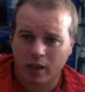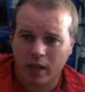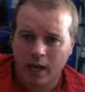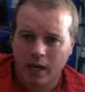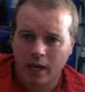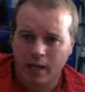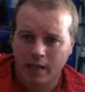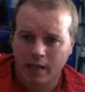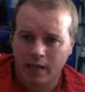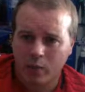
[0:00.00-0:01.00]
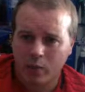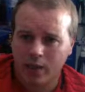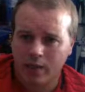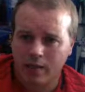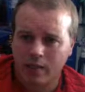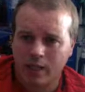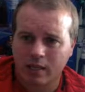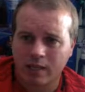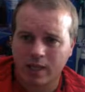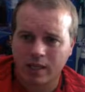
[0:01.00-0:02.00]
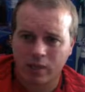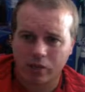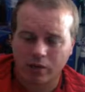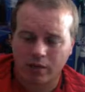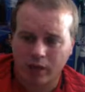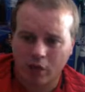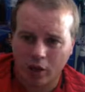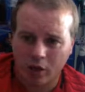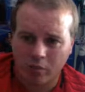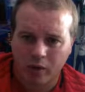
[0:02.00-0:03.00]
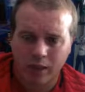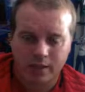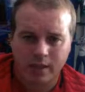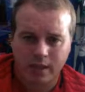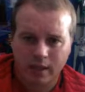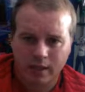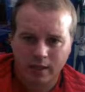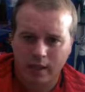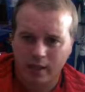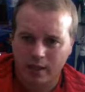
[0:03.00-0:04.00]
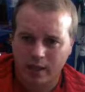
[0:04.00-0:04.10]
and we didn't even take advantage of that high press that Arsenal